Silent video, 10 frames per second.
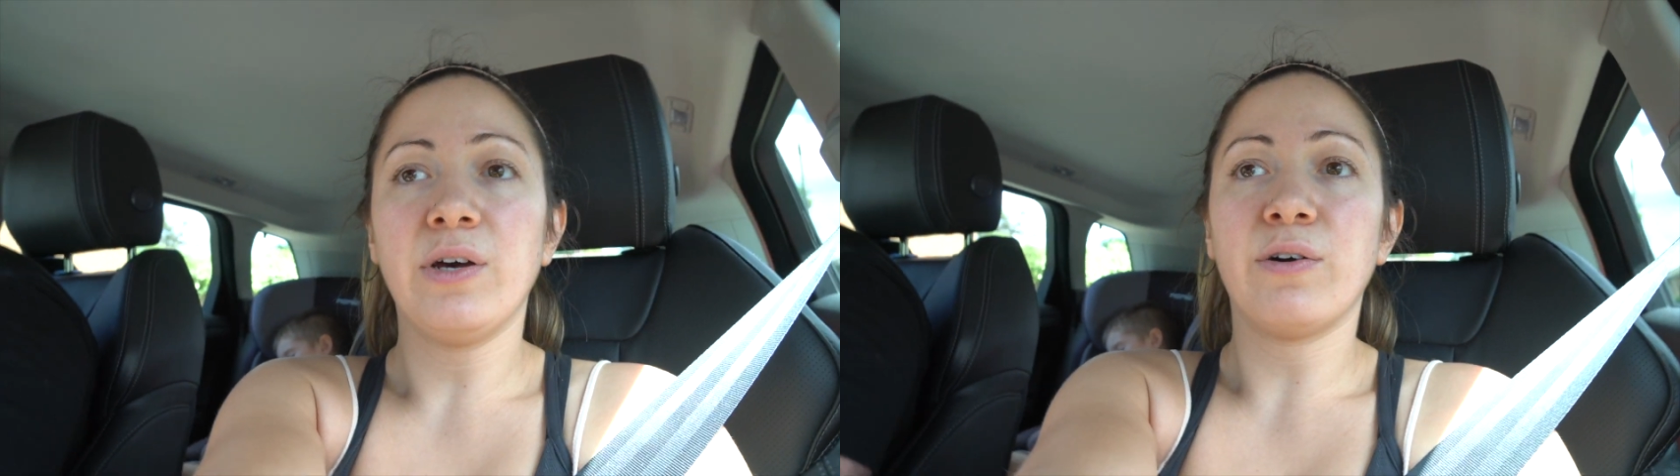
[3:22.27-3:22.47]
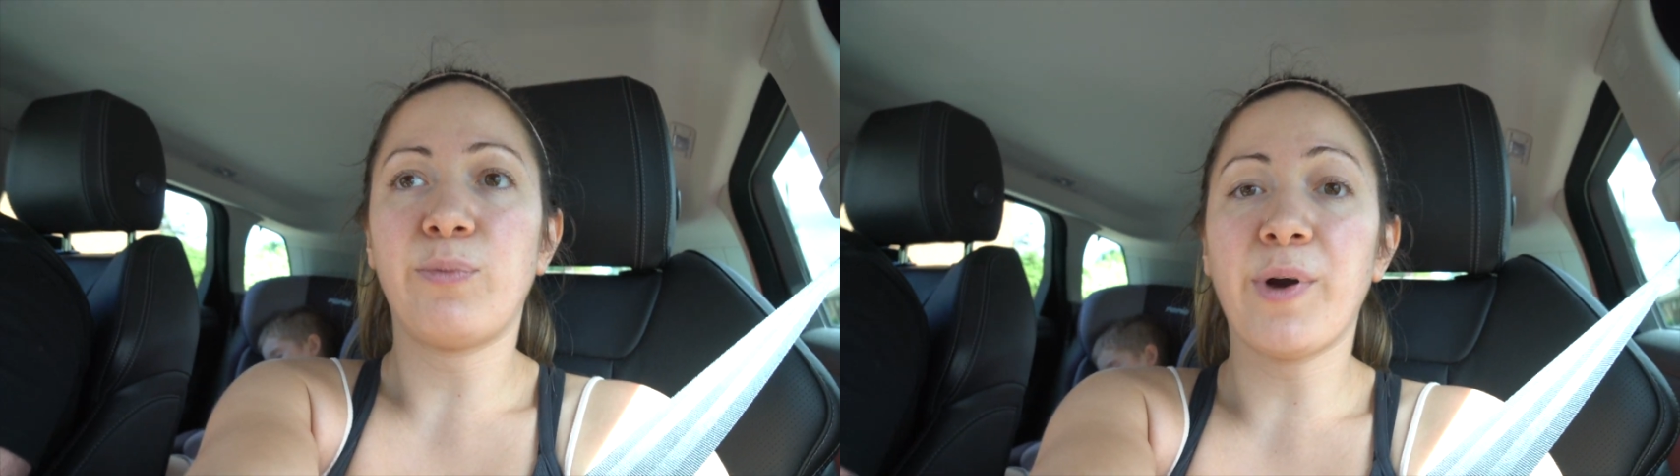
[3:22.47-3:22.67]

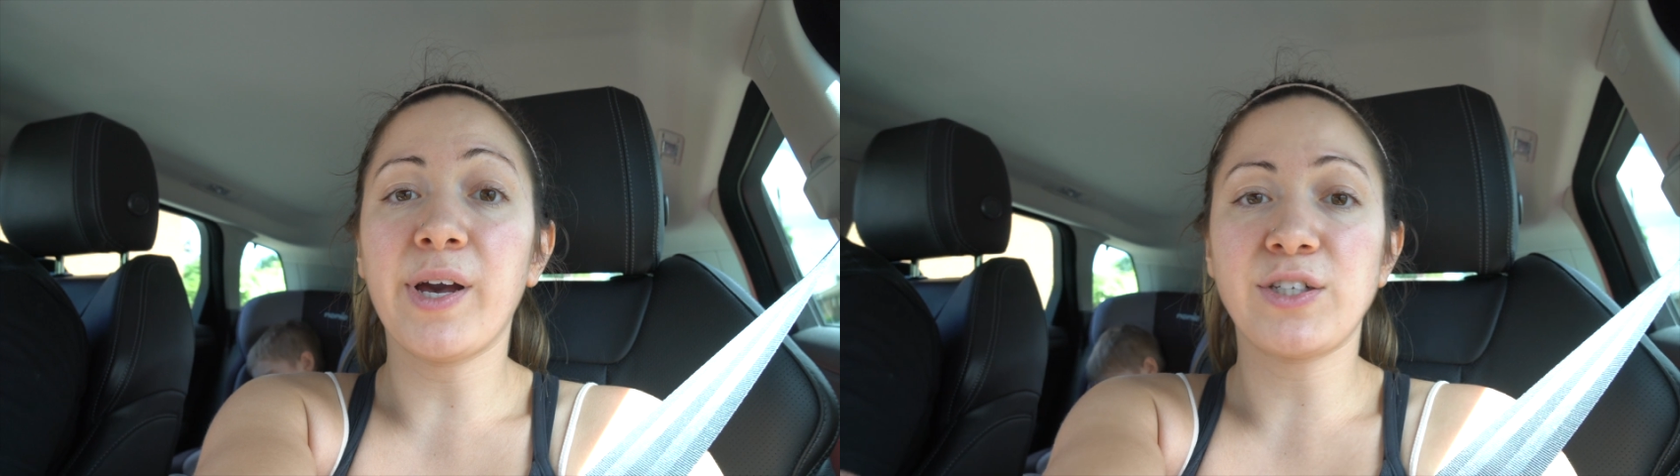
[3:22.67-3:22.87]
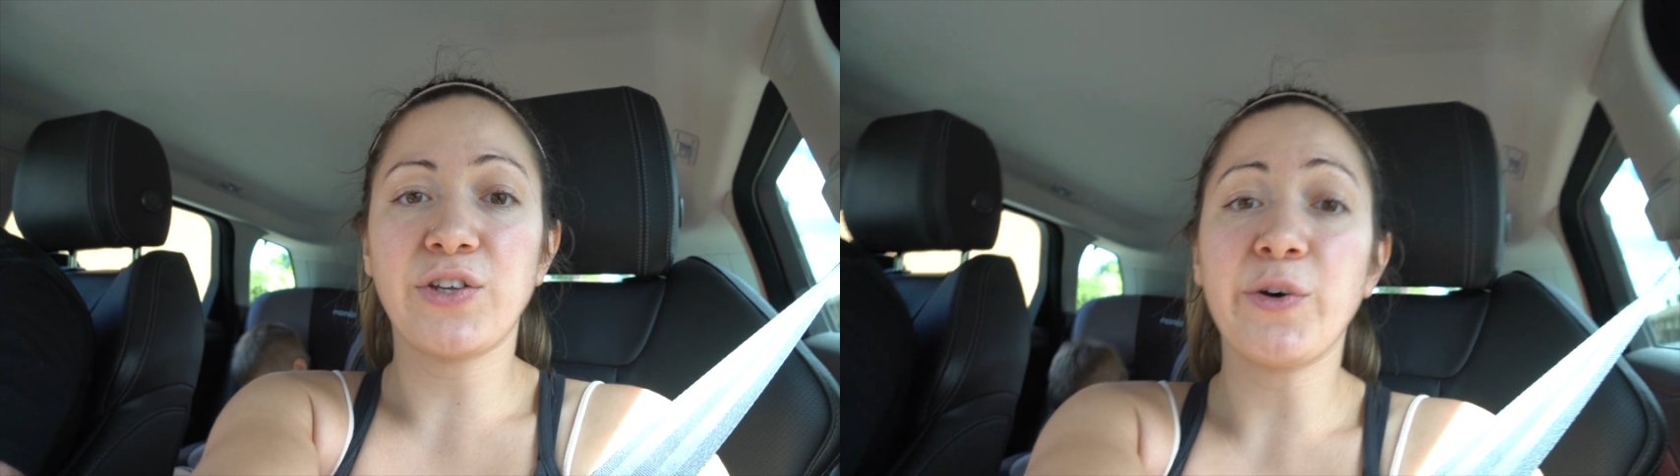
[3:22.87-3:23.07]
of
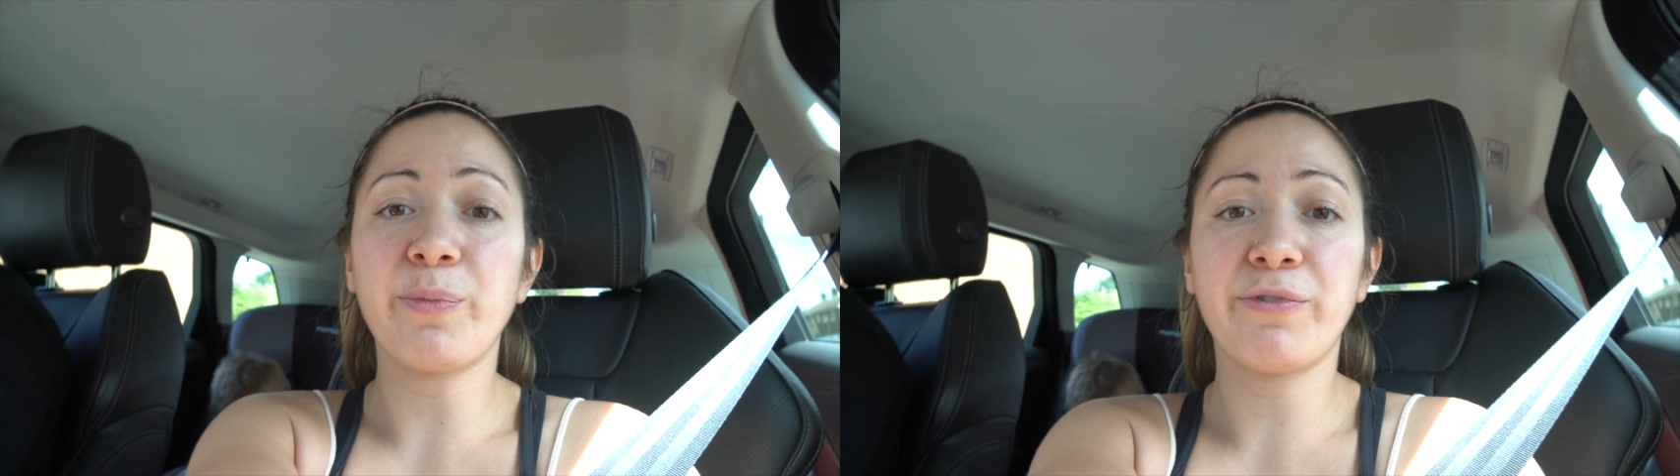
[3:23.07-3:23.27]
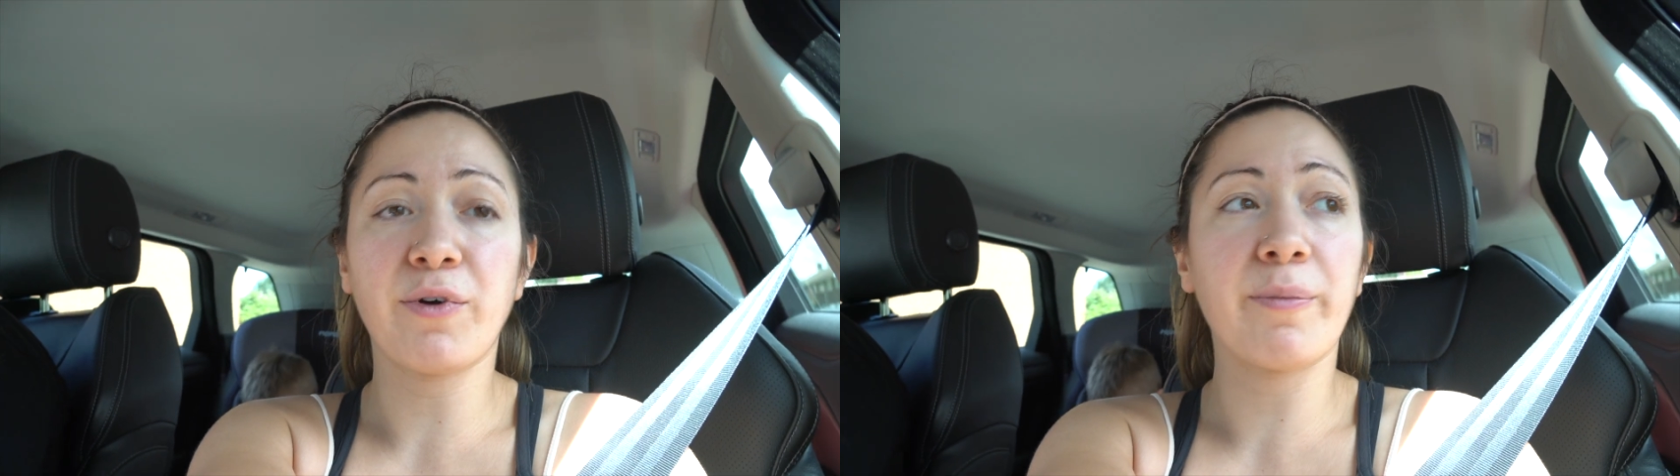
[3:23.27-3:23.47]
worktop
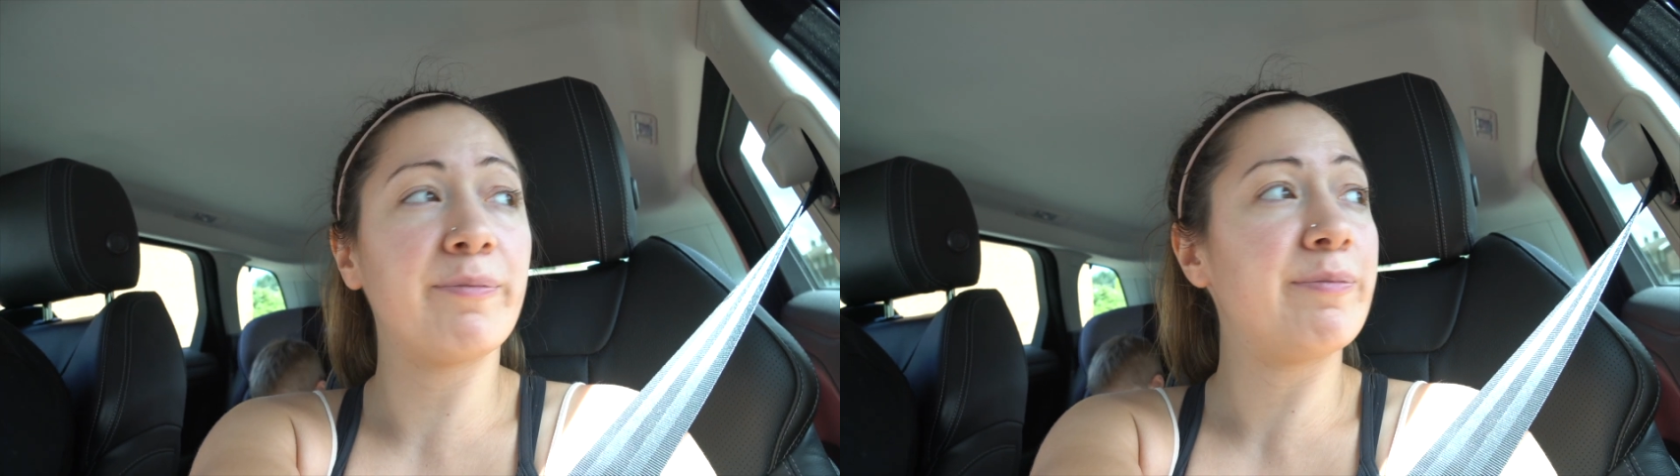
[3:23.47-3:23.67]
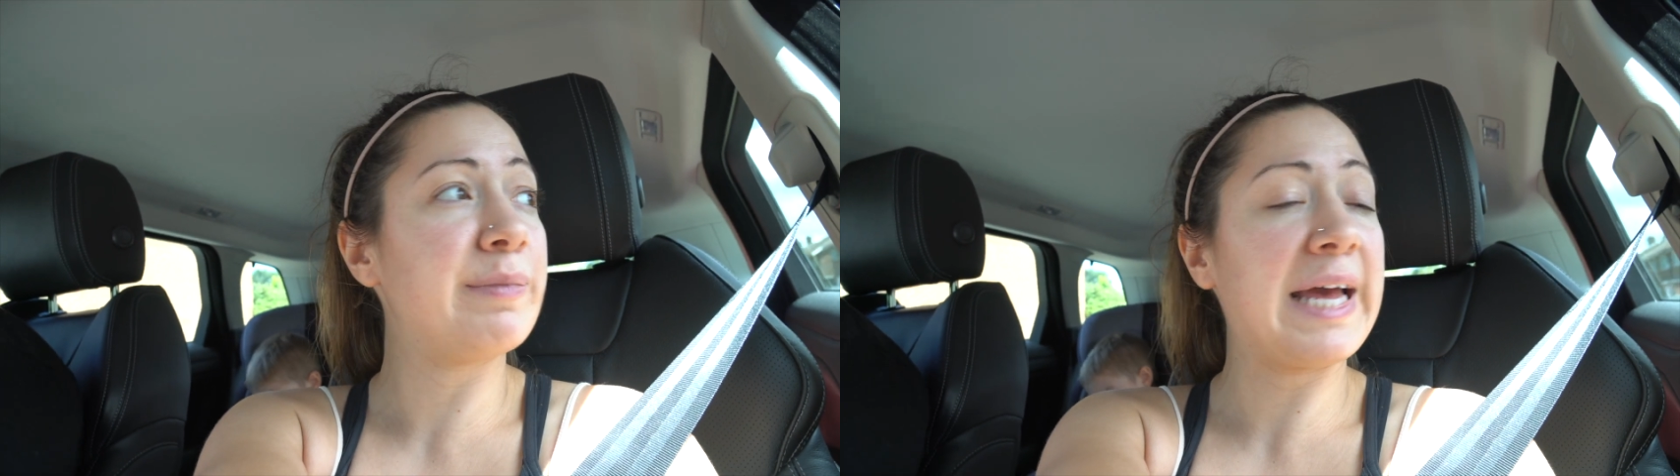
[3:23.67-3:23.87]
from